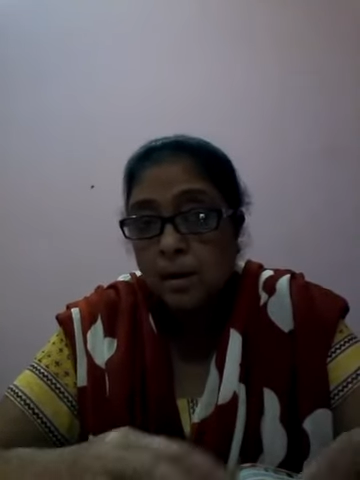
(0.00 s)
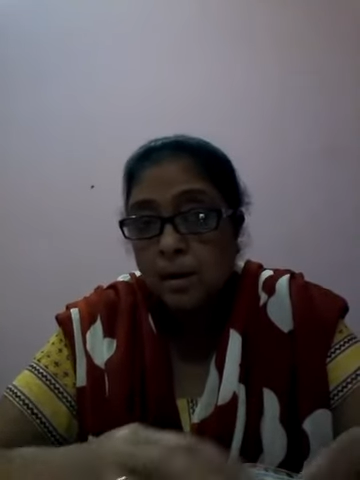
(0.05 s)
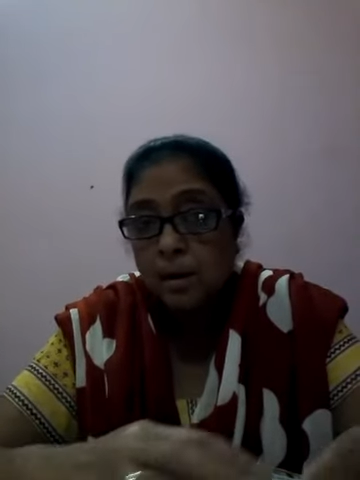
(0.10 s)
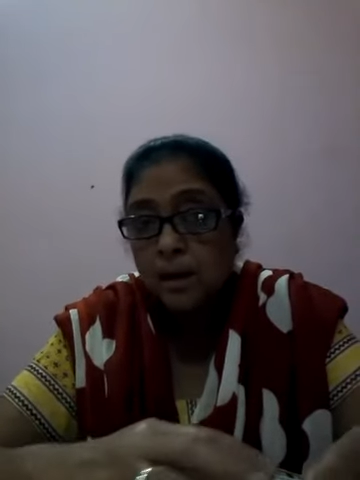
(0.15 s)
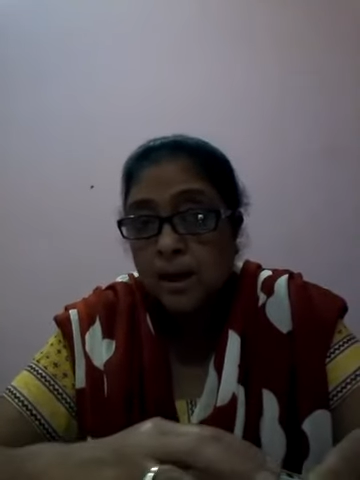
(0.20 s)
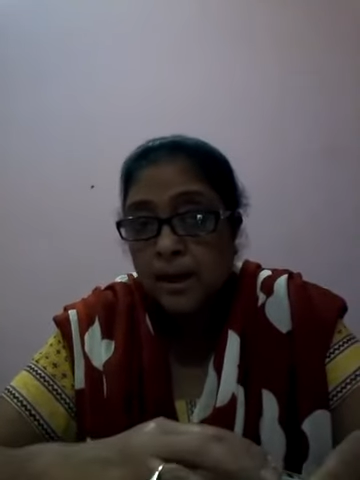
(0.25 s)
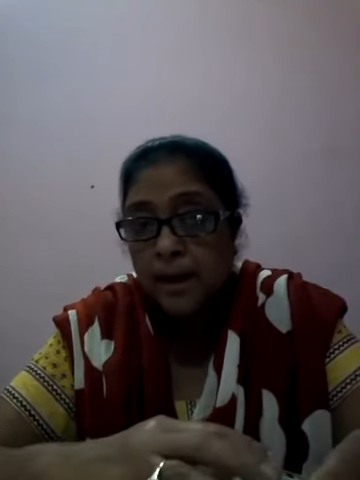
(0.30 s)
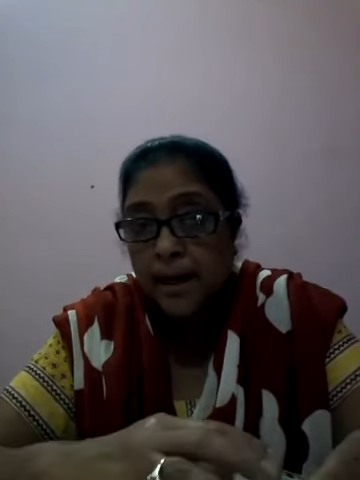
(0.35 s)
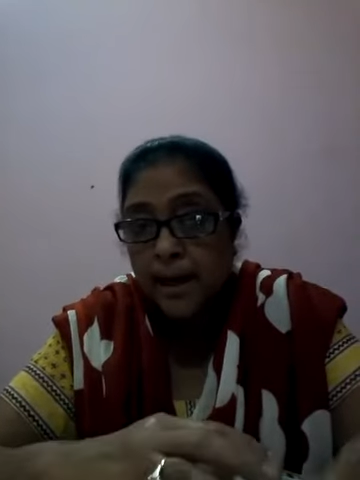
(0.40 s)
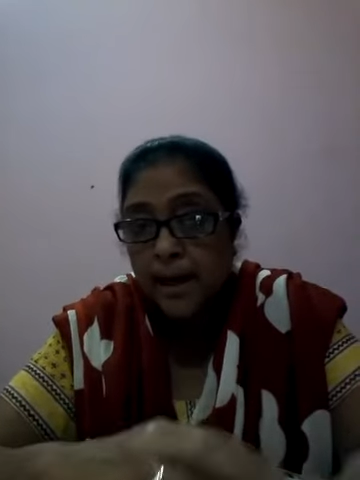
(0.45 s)

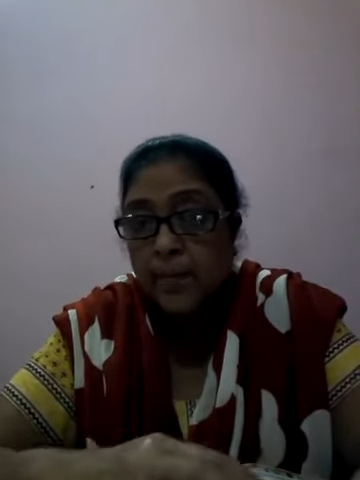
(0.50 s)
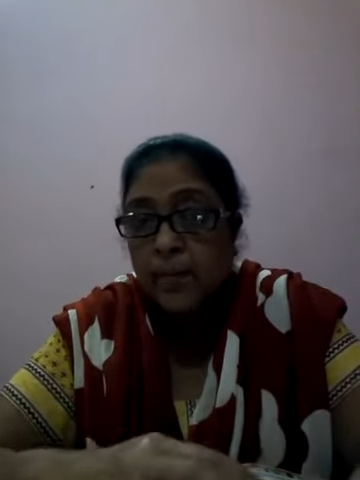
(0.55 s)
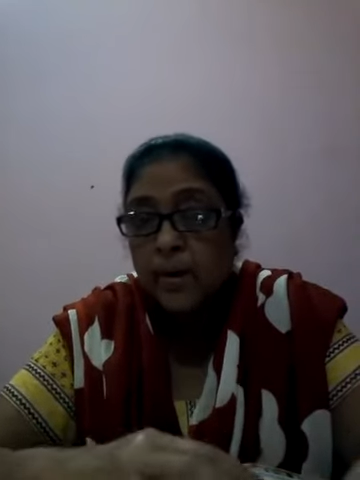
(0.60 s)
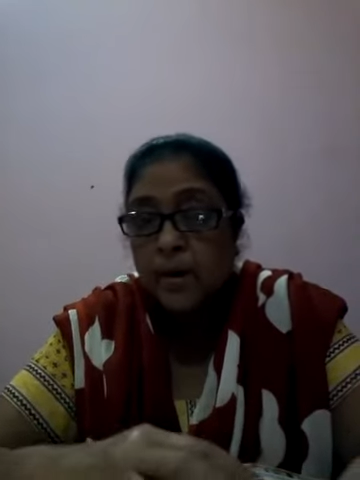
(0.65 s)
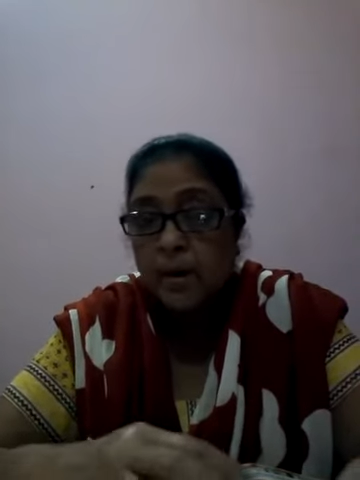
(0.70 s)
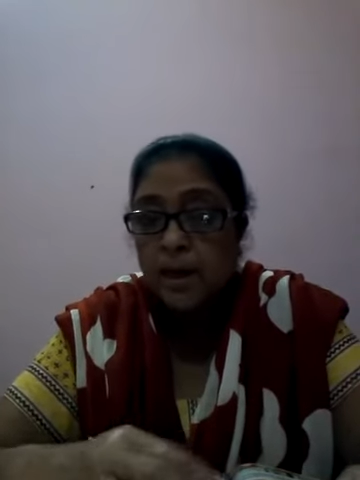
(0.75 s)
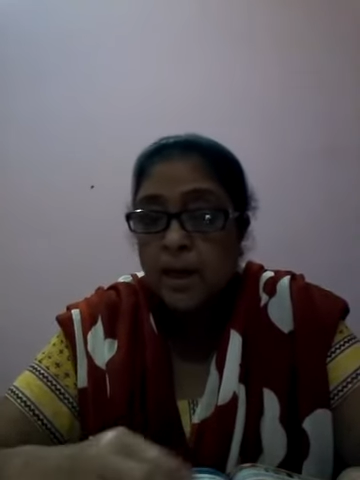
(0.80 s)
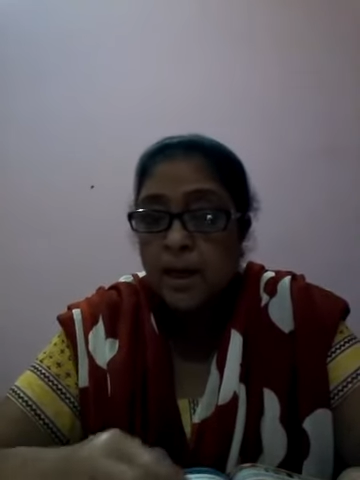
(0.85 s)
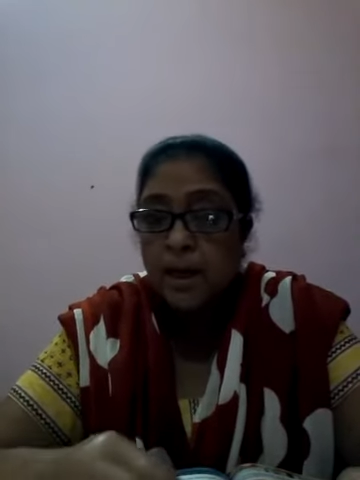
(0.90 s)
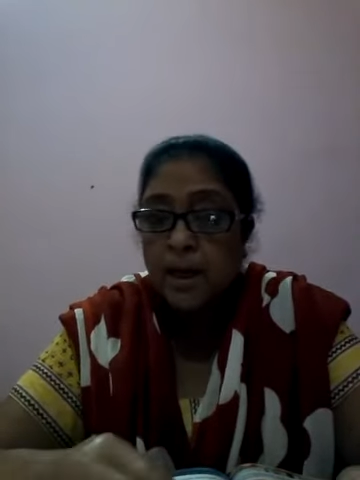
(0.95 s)
the
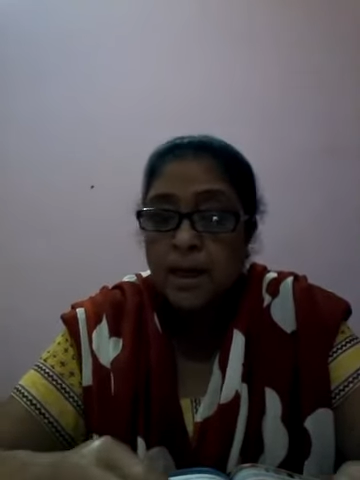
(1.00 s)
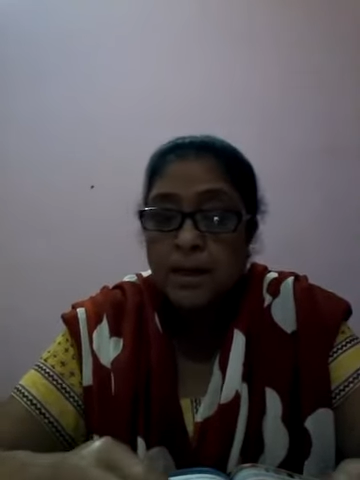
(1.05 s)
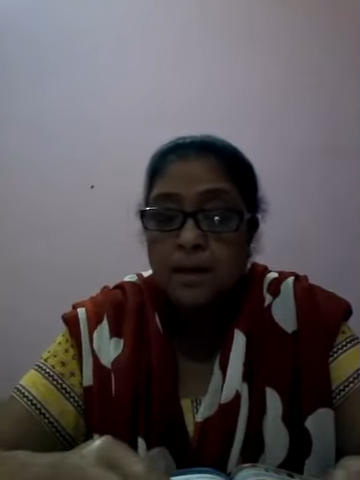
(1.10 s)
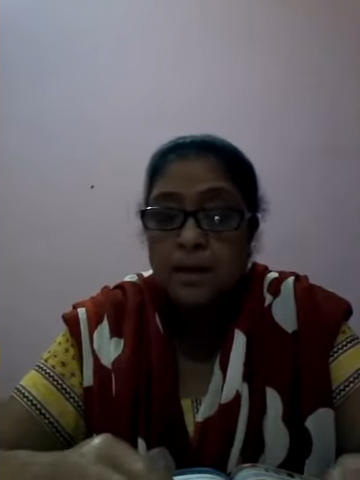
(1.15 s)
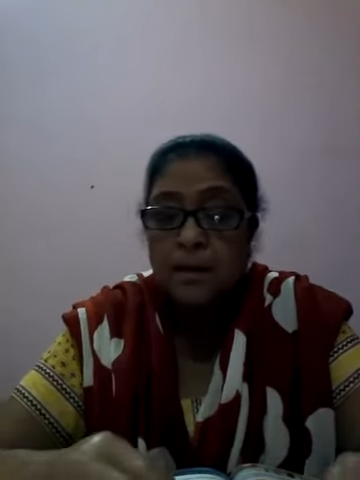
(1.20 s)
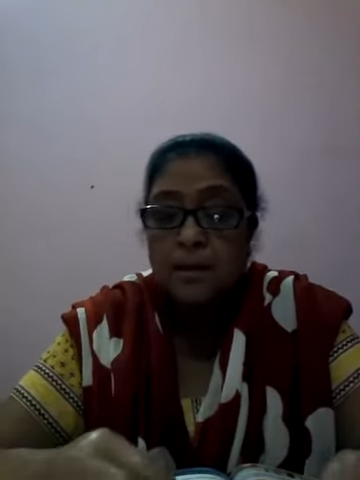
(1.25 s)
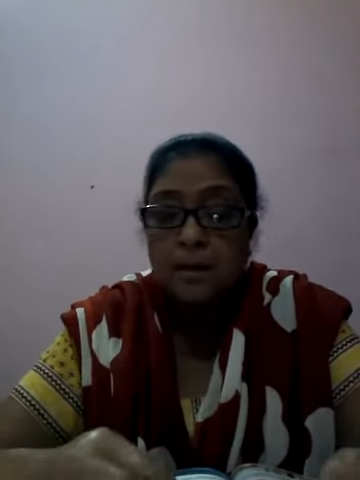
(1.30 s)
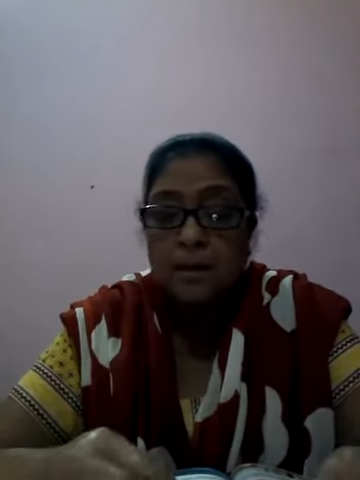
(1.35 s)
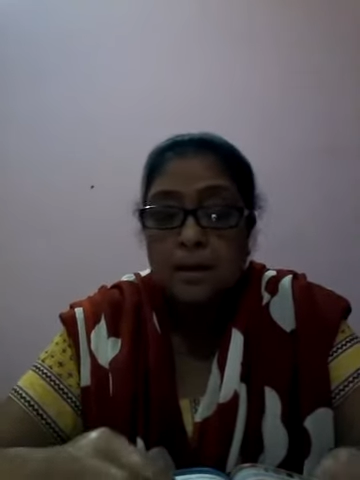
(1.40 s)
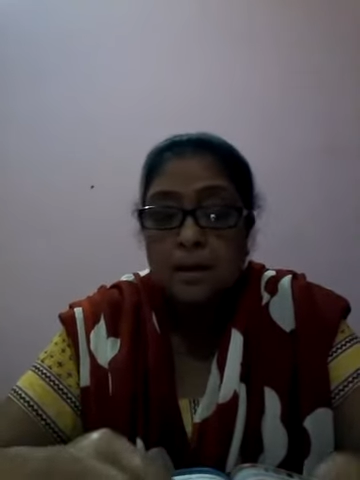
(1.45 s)
neighbor, he
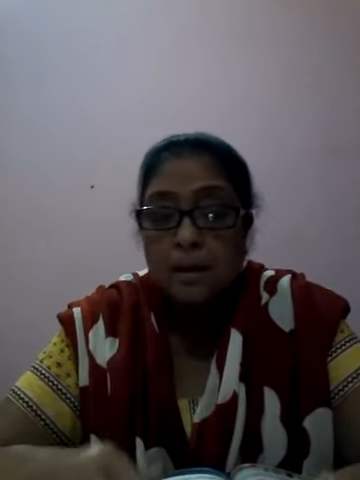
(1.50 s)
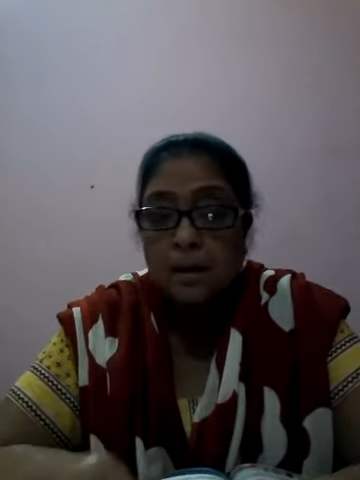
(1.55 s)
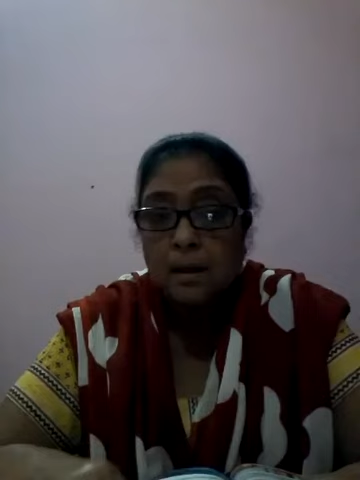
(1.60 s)
is